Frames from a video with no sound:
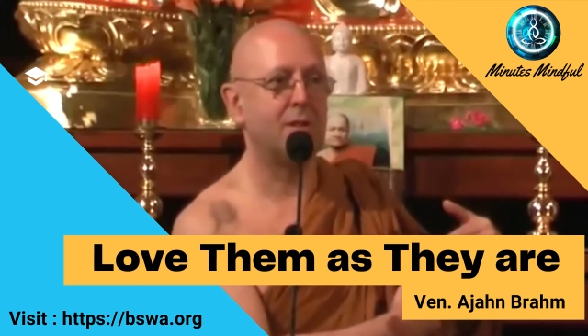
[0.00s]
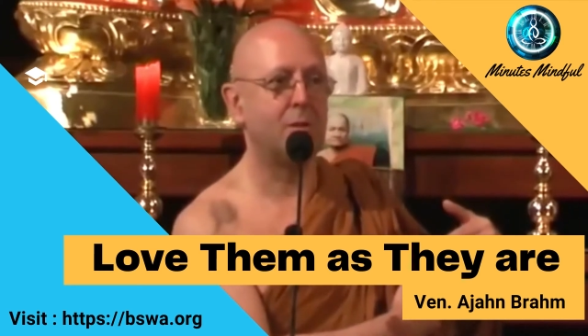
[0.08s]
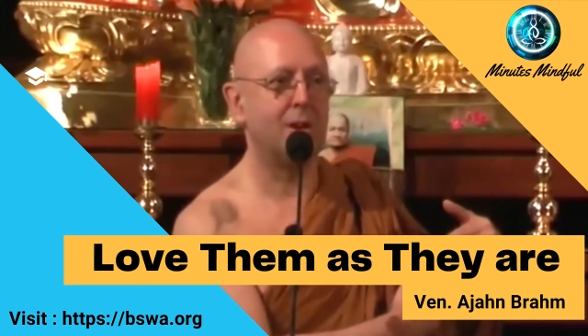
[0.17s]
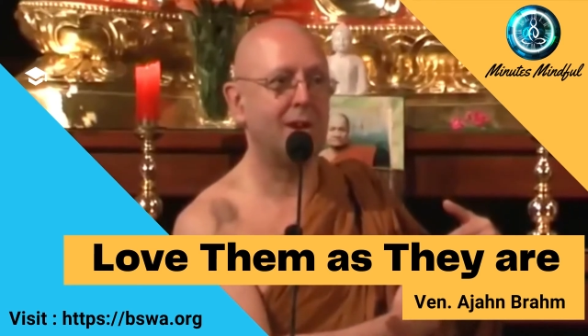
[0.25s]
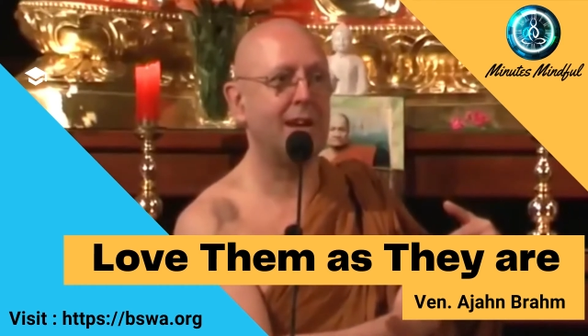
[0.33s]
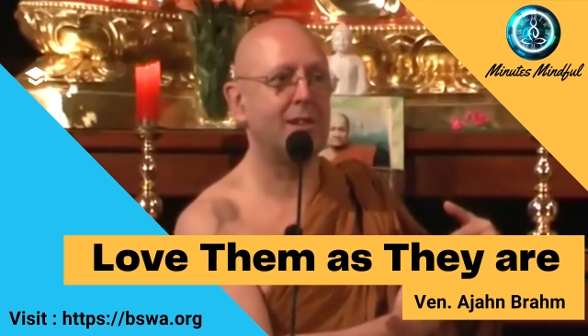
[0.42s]

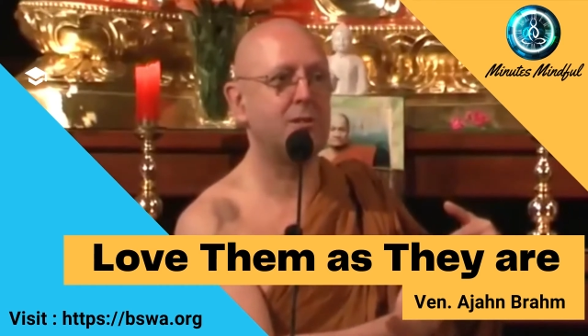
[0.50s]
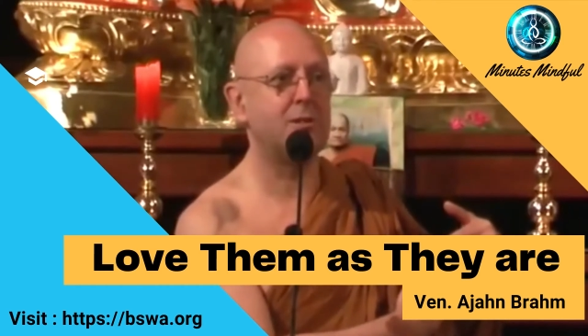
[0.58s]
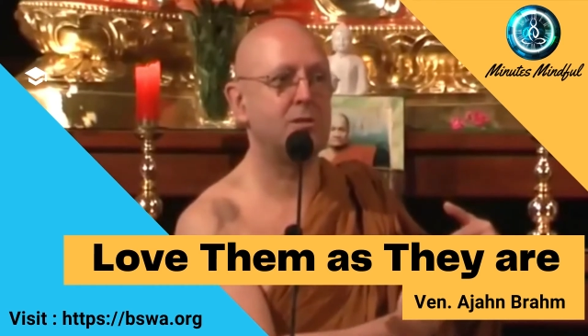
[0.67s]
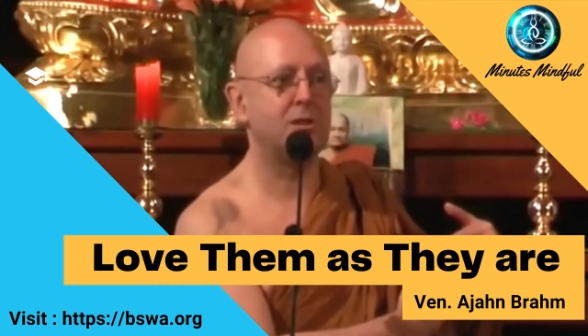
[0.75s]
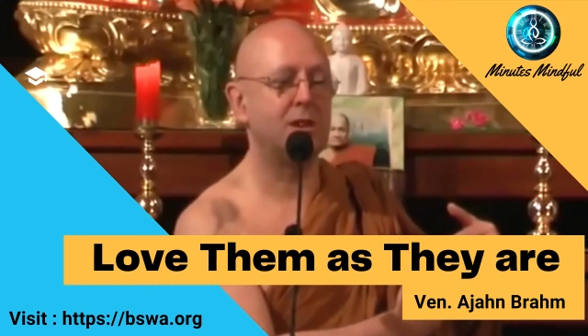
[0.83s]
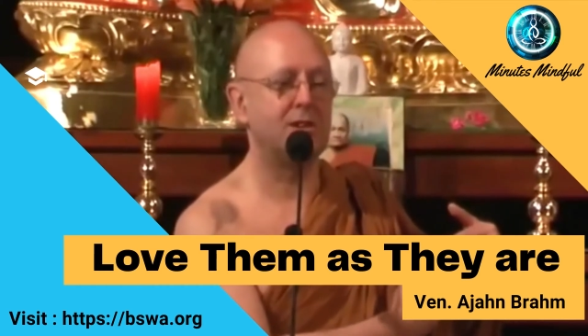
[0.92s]
when he had to do
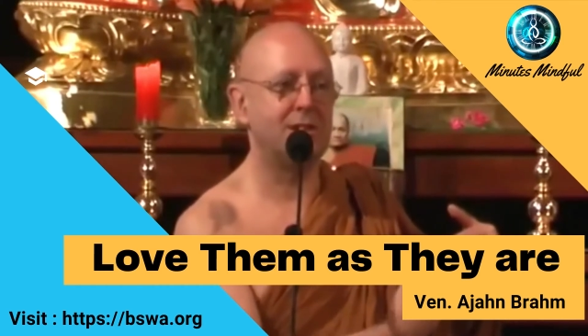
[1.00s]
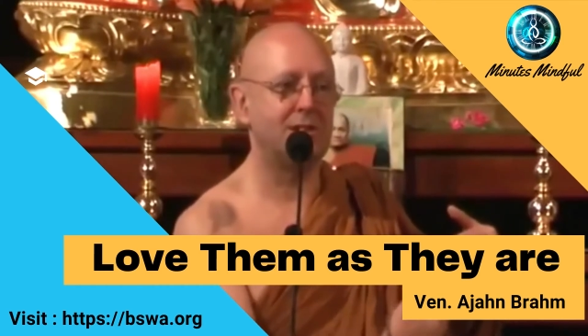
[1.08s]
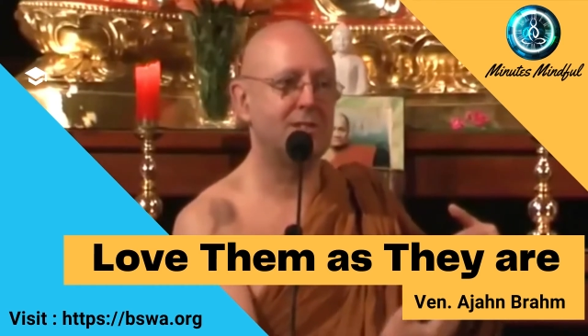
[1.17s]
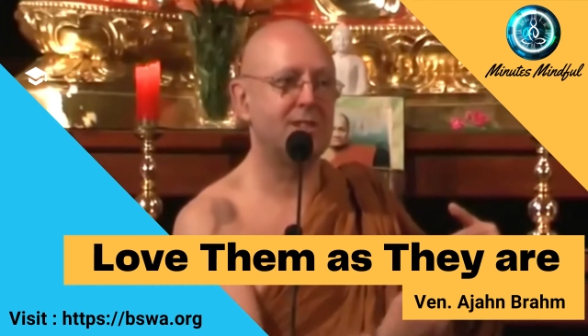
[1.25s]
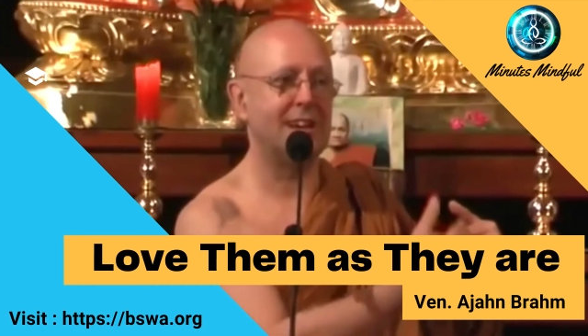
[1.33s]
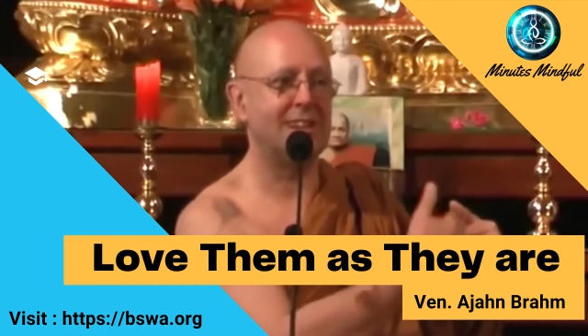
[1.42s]
chanting
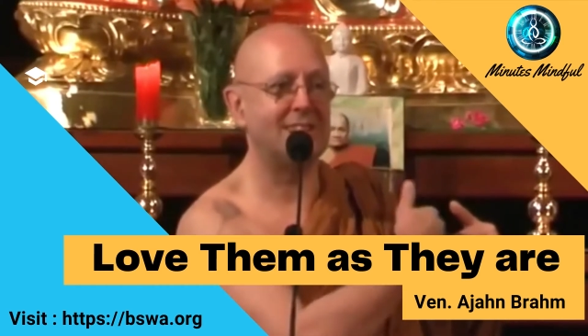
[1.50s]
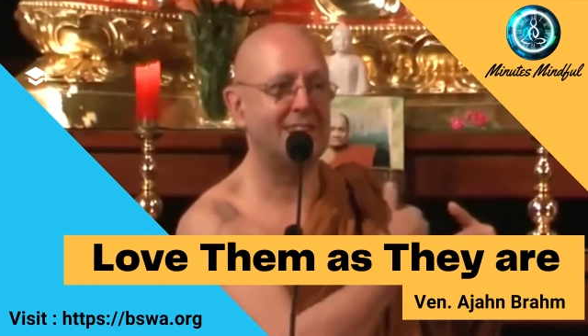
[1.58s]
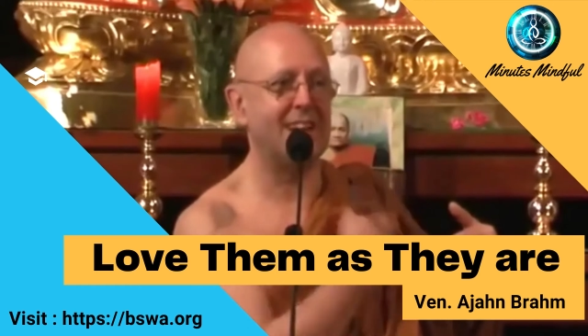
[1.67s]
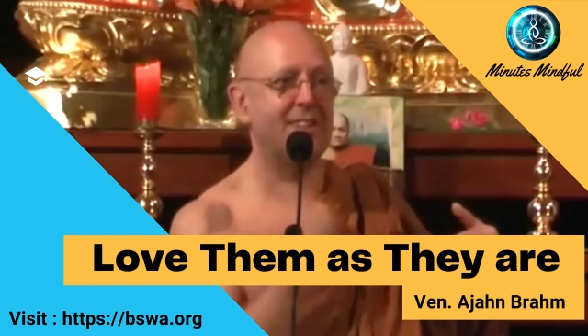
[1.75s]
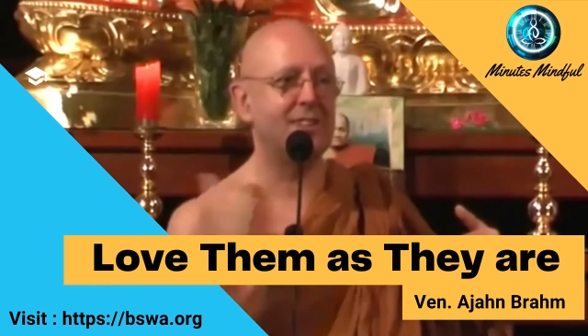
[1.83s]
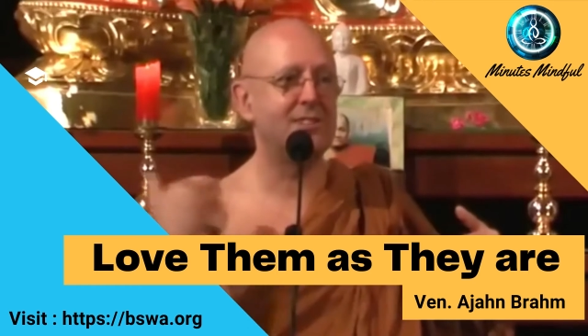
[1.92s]
to actually
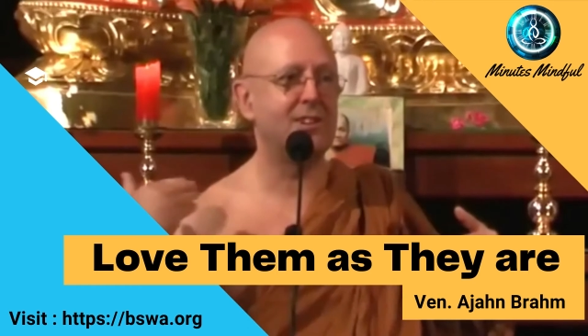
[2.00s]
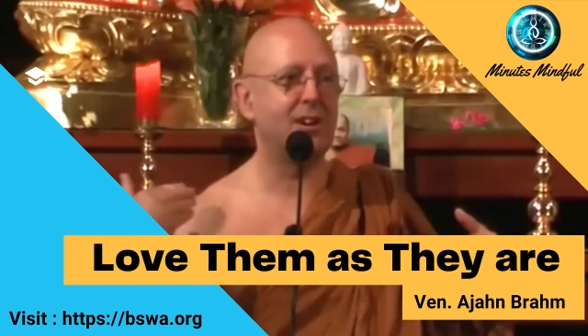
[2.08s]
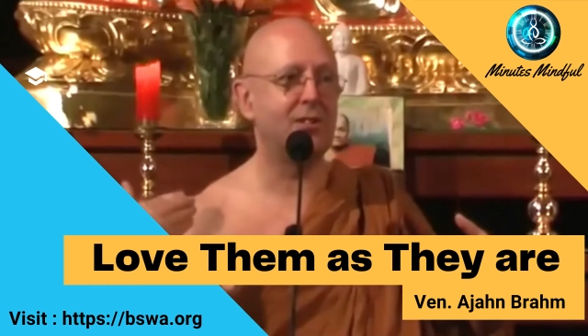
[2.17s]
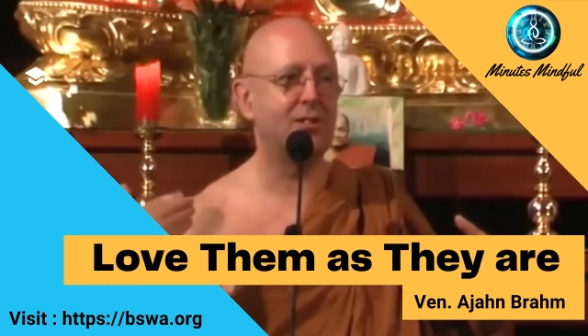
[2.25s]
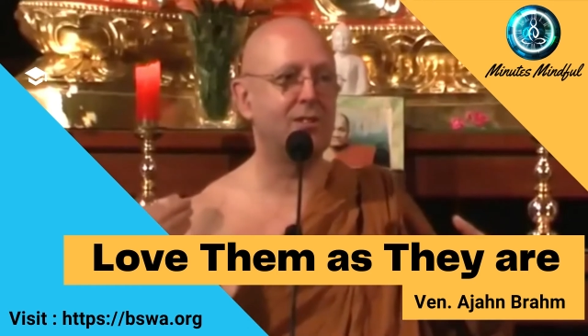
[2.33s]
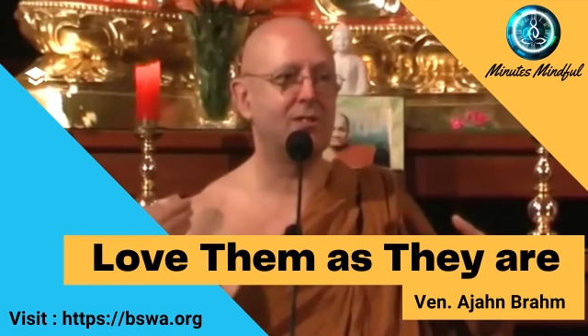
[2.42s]
get the chanting